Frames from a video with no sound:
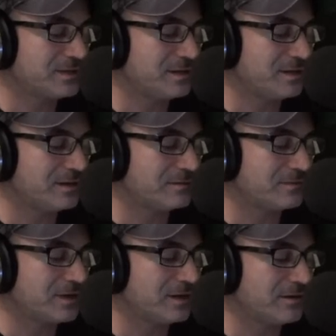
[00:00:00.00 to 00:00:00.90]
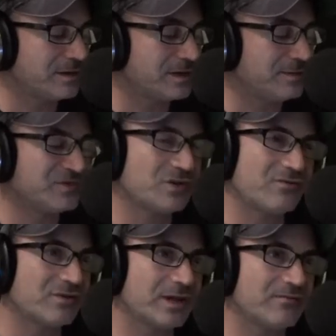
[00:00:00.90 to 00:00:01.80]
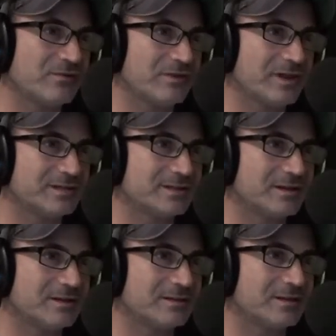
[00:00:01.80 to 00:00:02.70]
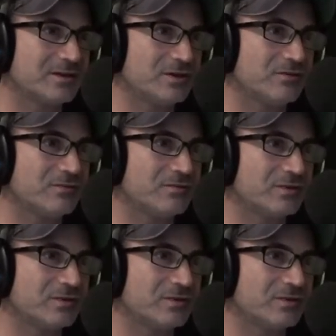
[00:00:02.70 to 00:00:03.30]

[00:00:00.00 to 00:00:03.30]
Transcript: I'm so grateful that you